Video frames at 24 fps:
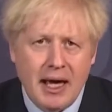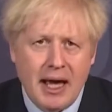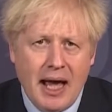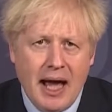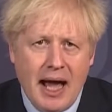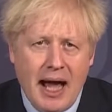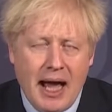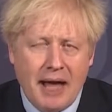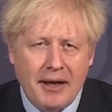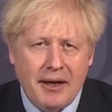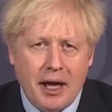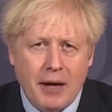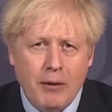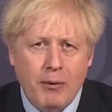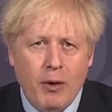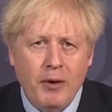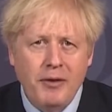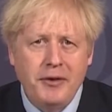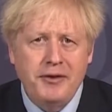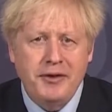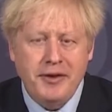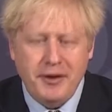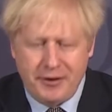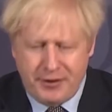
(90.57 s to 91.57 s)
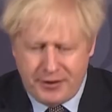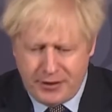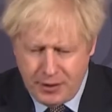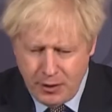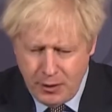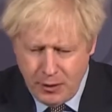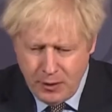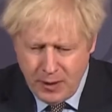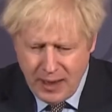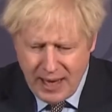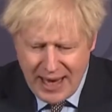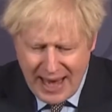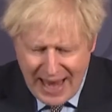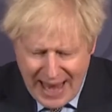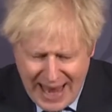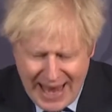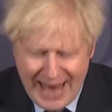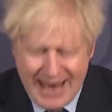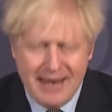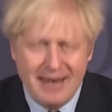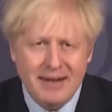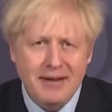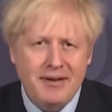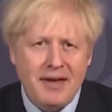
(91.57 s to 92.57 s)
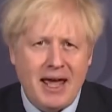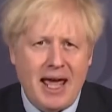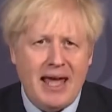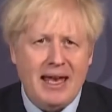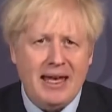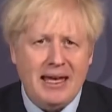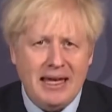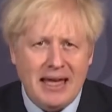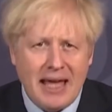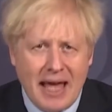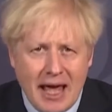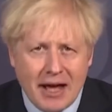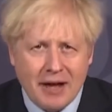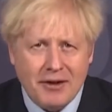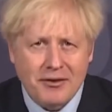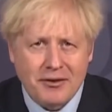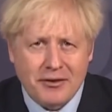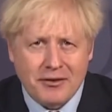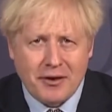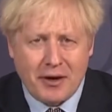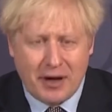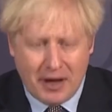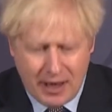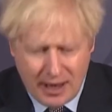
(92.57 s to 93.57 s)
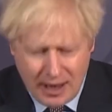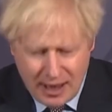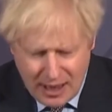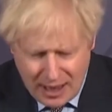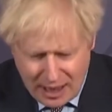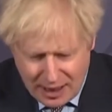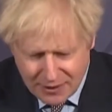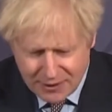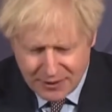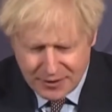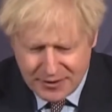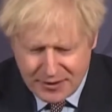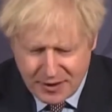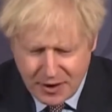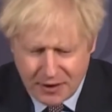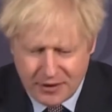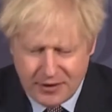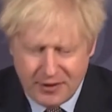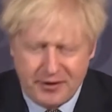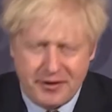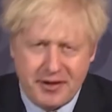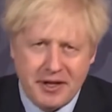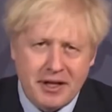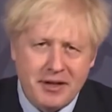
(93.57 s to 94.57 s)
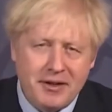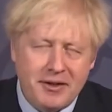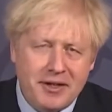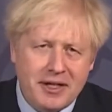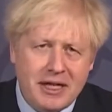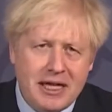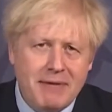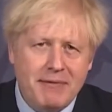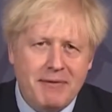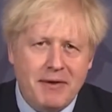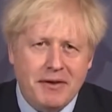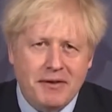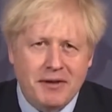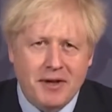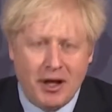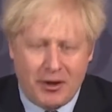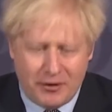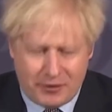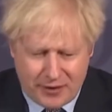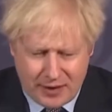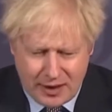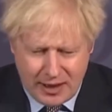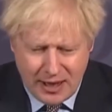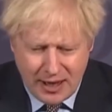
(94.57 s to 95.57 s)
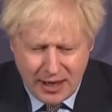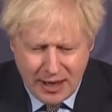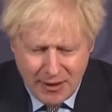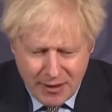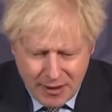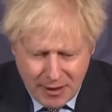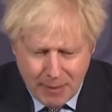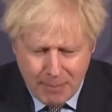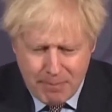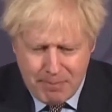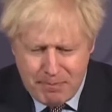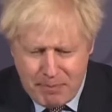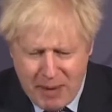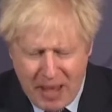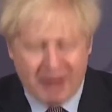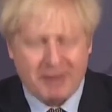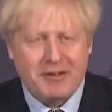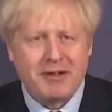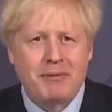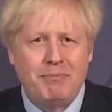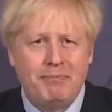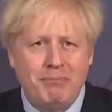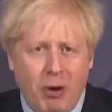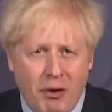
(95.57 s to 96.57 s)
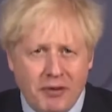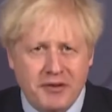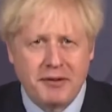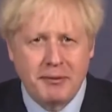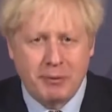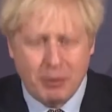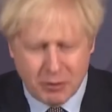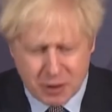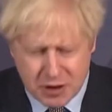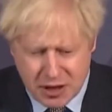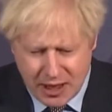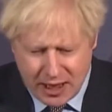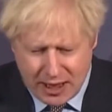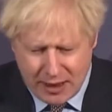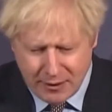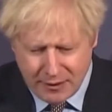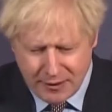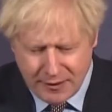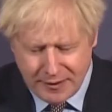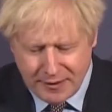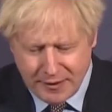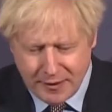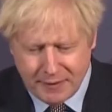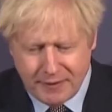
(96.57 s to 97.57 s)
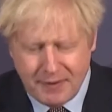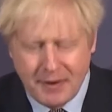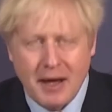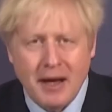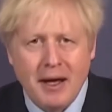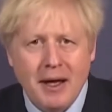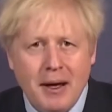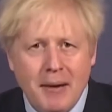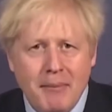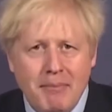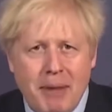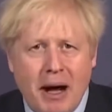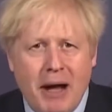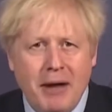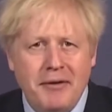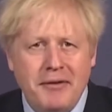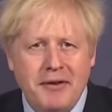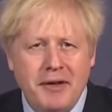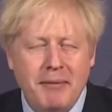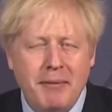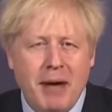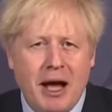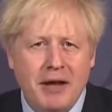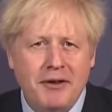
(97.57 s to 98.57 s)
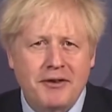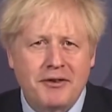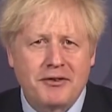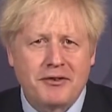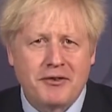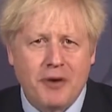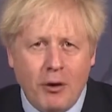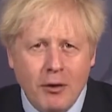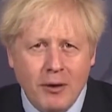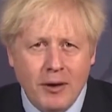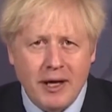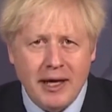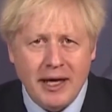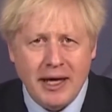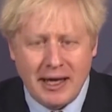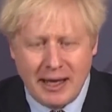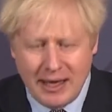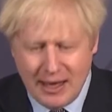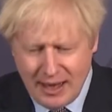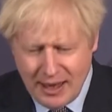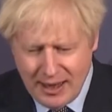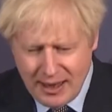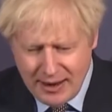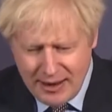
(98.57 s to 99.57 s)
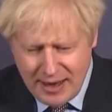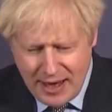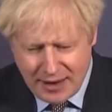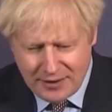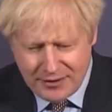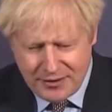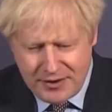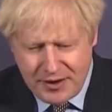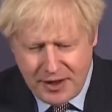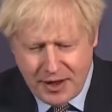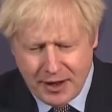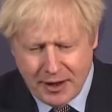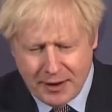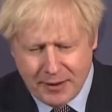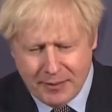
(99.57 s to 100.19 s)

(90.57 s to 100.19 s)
and I wanted to end any extra uncertainty and to give this country the best possible chance of bouncing back strongly next year.